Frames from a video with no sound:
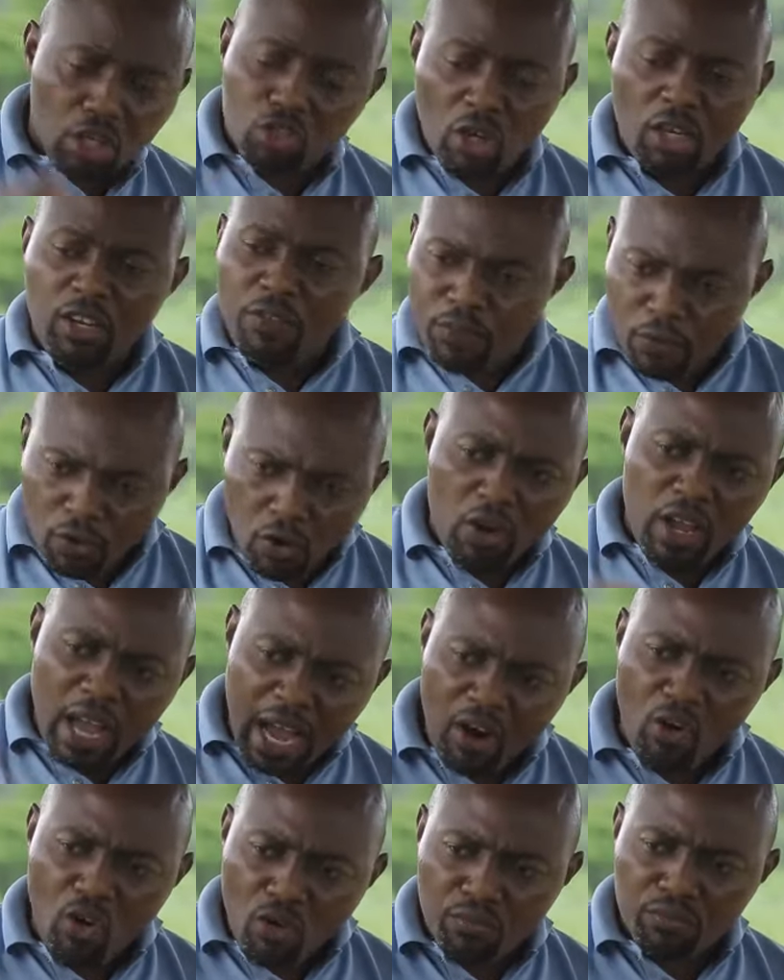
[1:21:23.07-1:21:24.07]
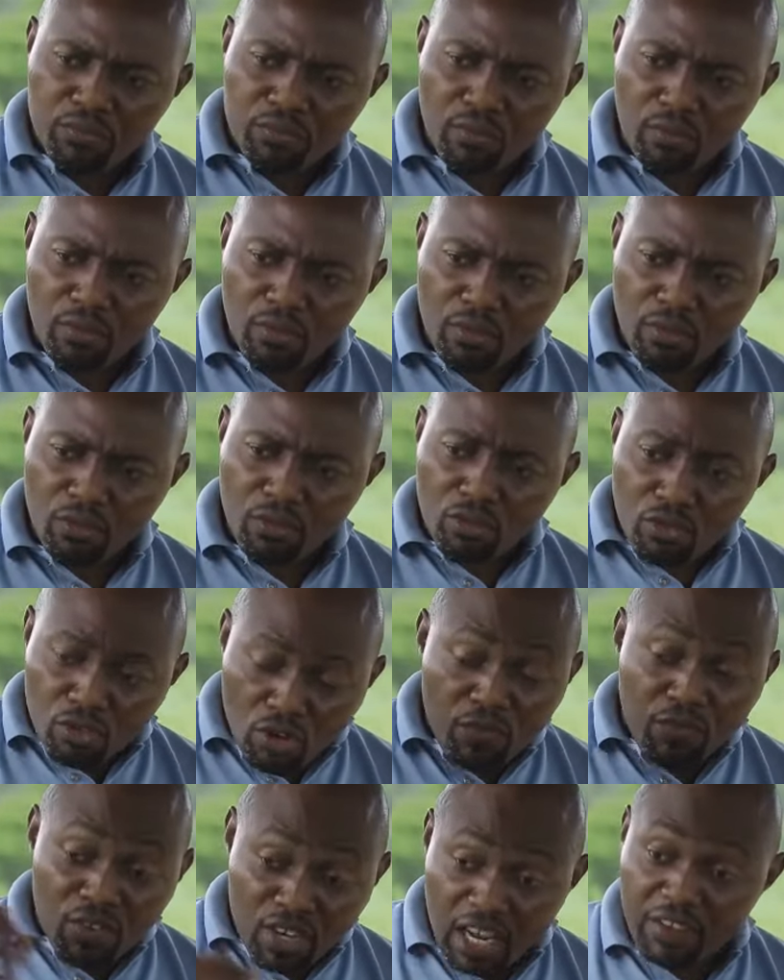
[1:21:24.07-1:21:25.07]
Not only following her home,
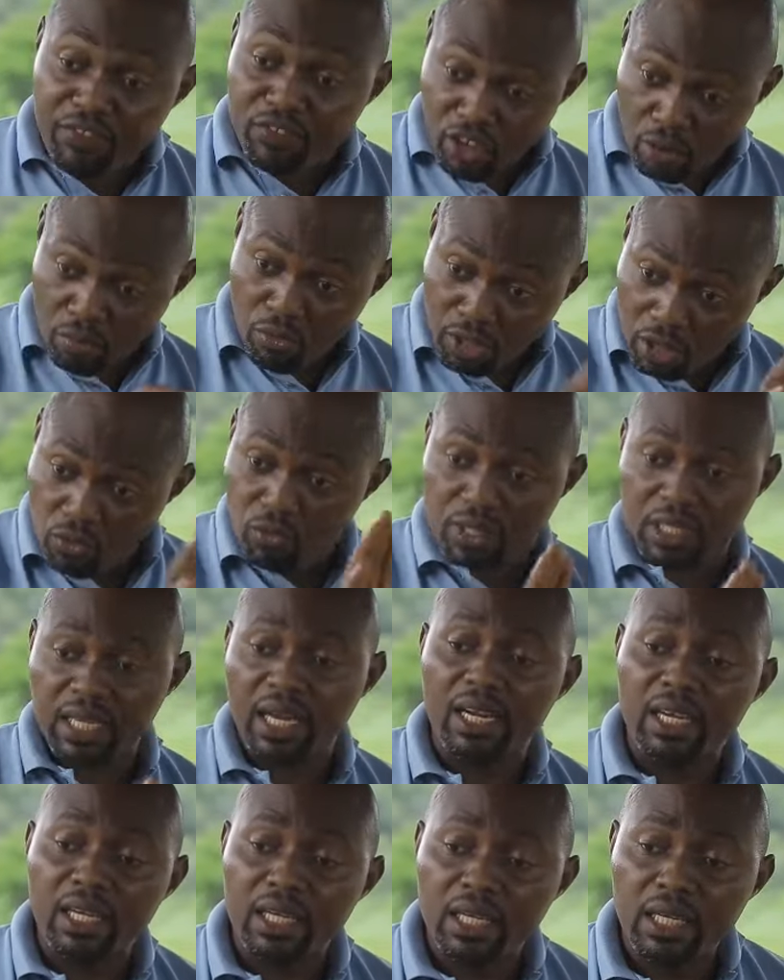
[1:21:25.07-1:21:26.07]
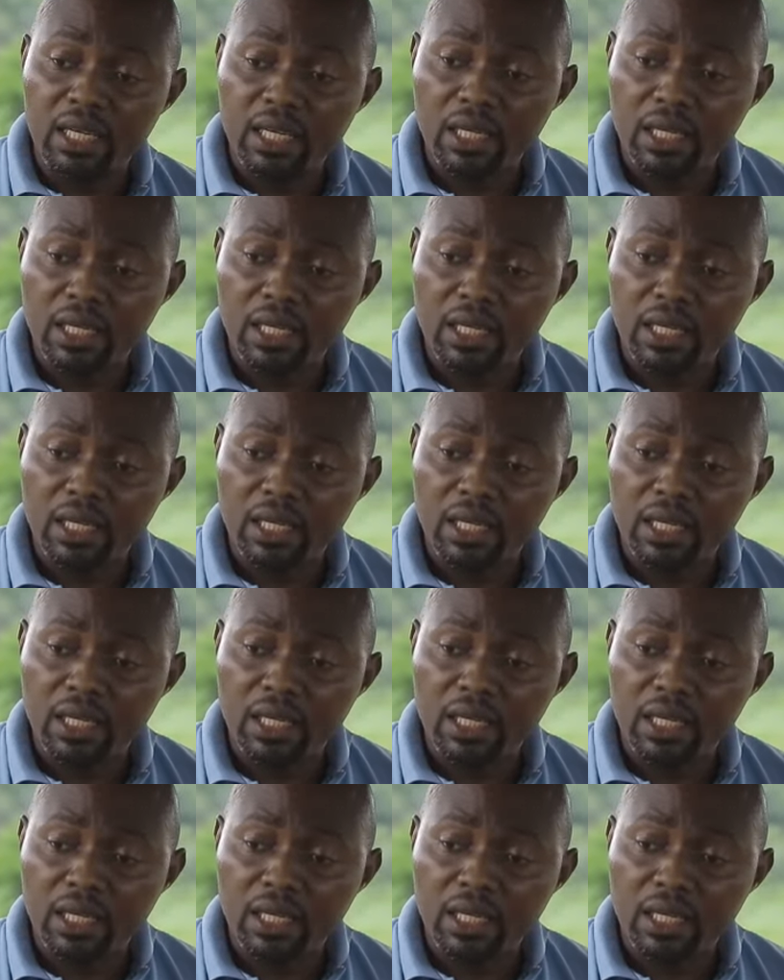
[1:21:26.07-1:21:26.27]
you even left your money with her.